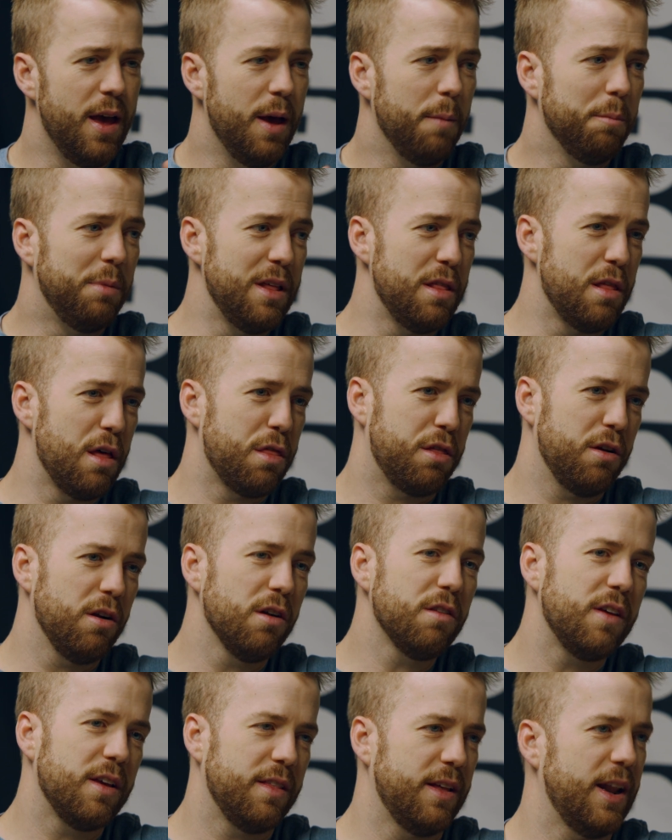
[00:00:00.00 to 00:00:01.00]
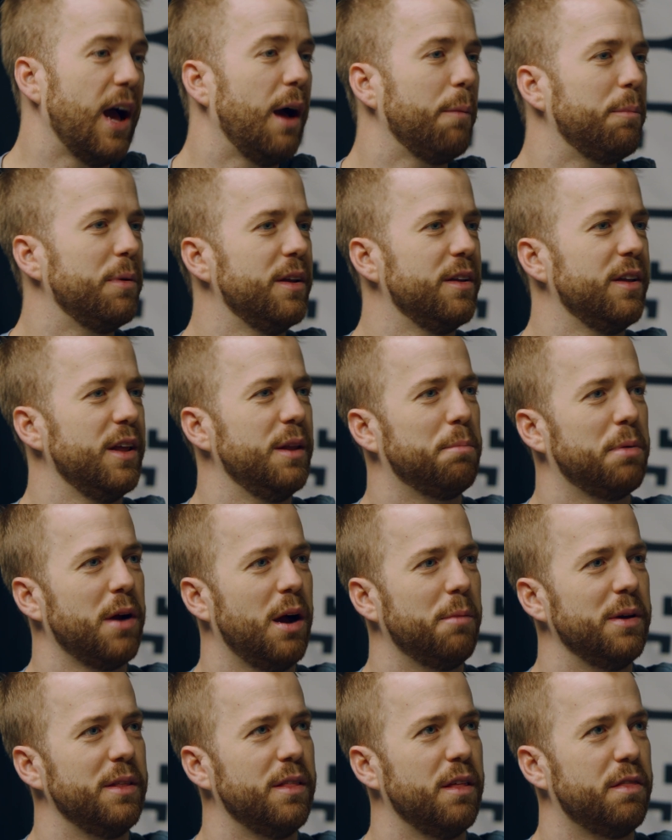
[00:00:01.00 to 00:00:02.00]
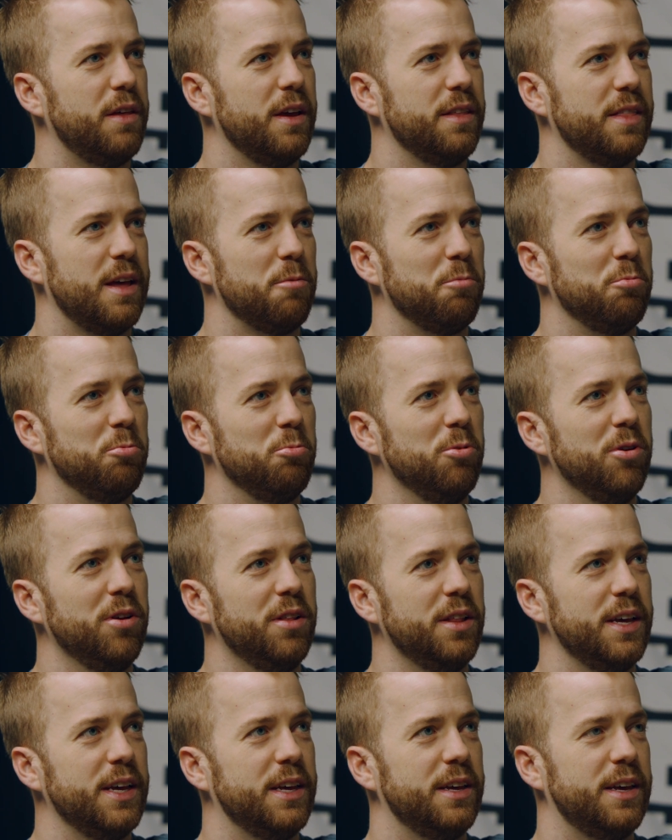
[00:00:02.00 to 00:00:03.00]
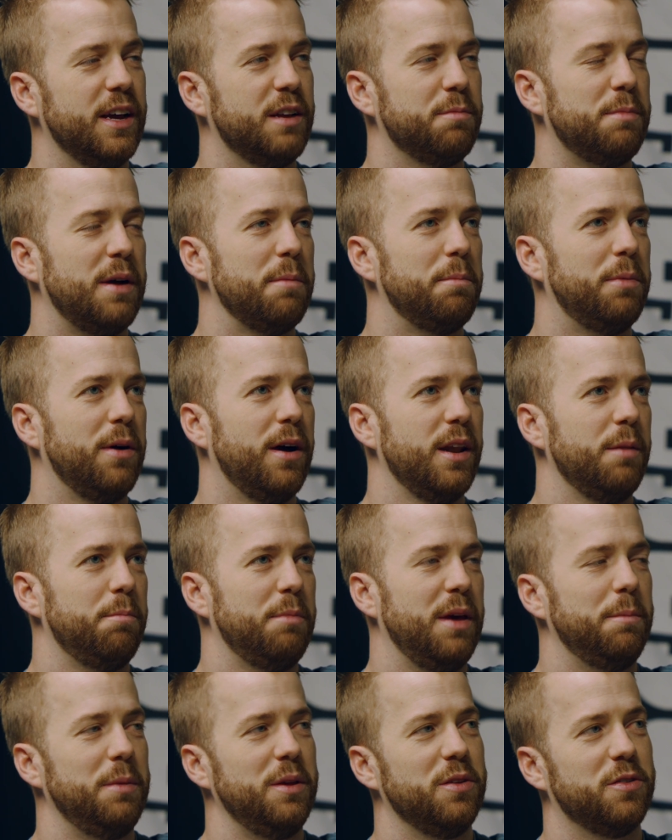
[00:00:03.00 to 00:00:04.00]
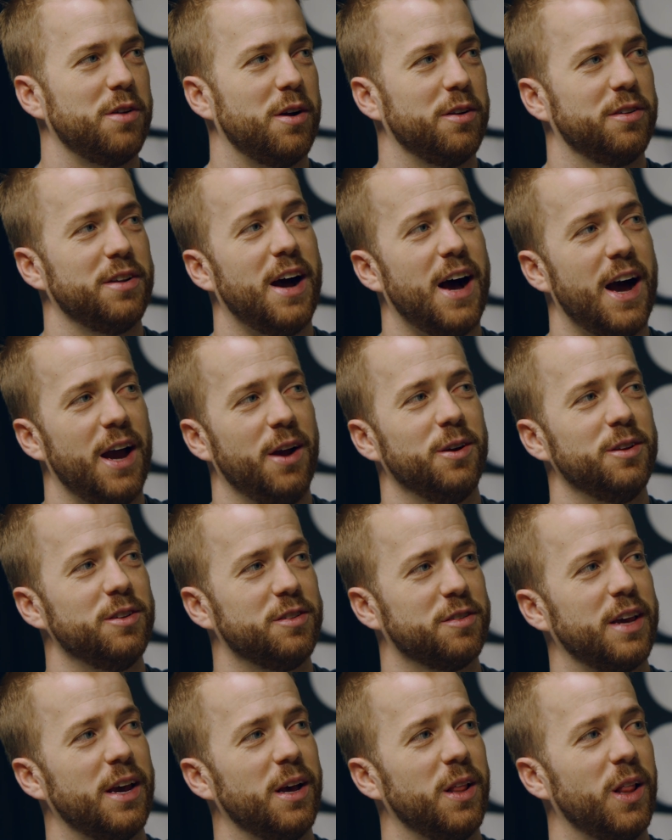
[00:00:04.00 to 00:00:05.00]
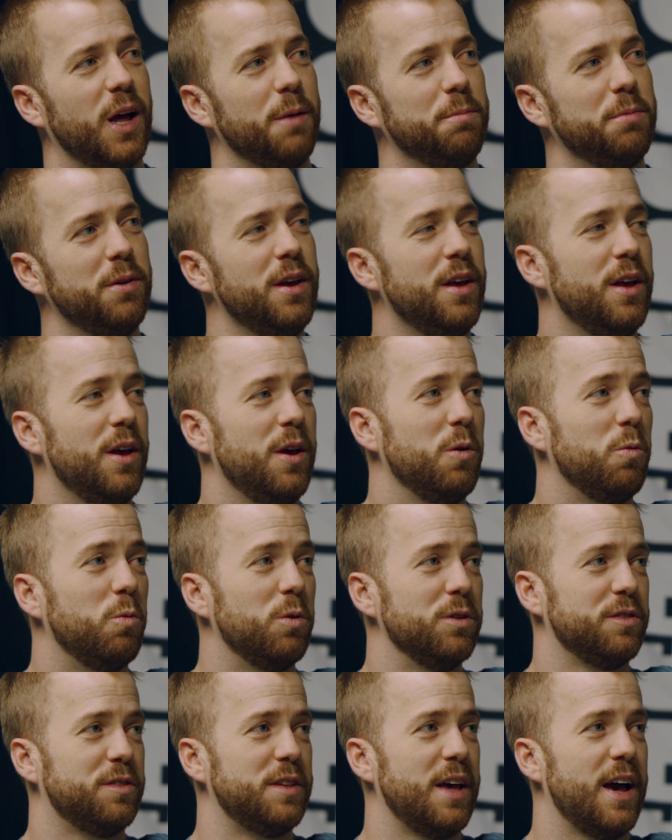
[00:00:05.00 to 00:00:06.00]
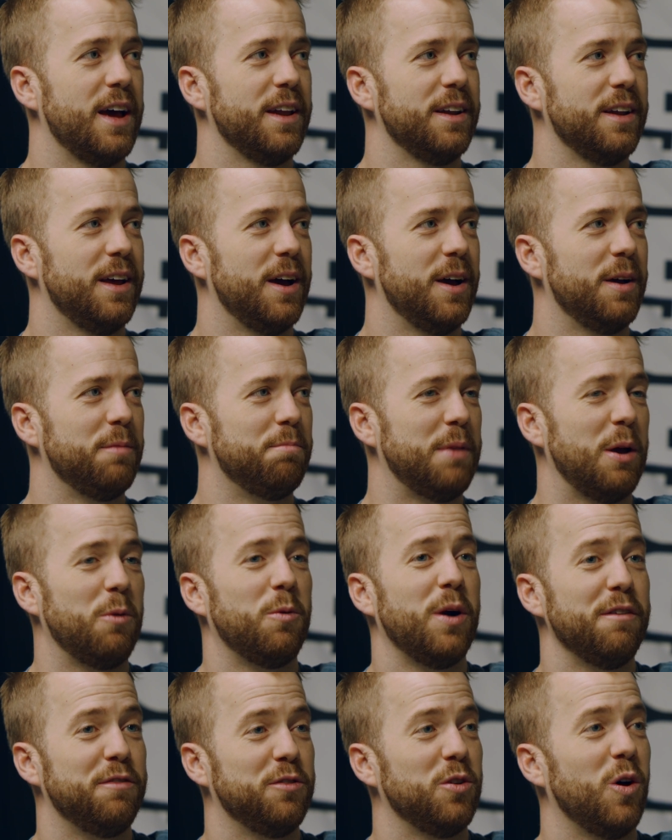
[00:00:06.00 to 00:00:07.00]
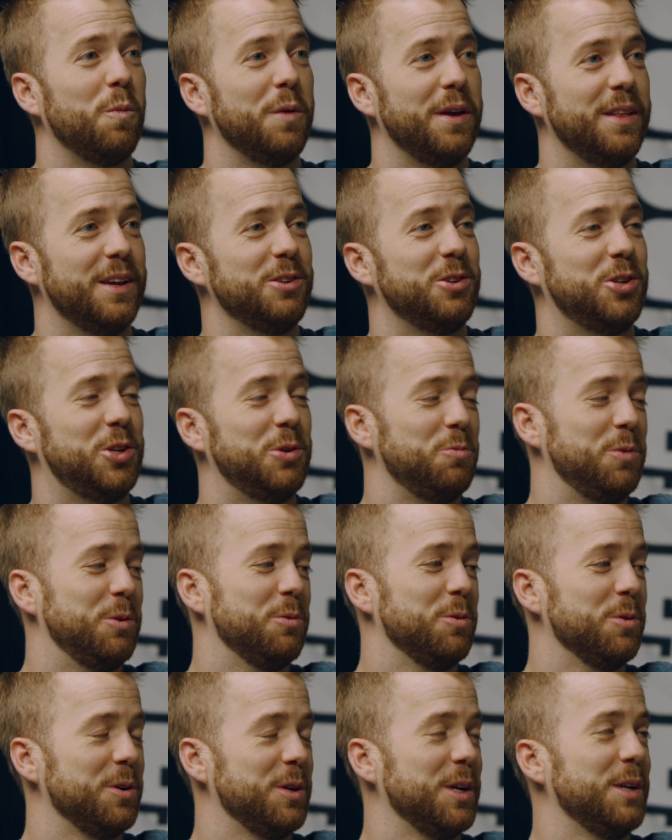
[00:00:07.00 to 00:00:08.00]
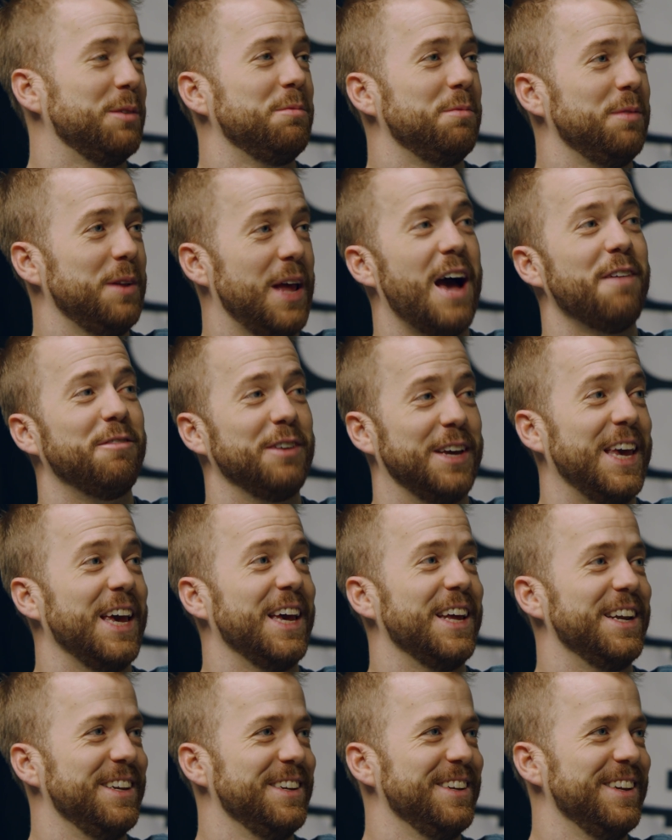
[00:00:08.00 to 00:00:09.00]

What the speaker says: But then the third thing that happened, and probably the thing that really kicked my butt and made me start to hire and scale up, was that my wife told me that we were going to have a kid.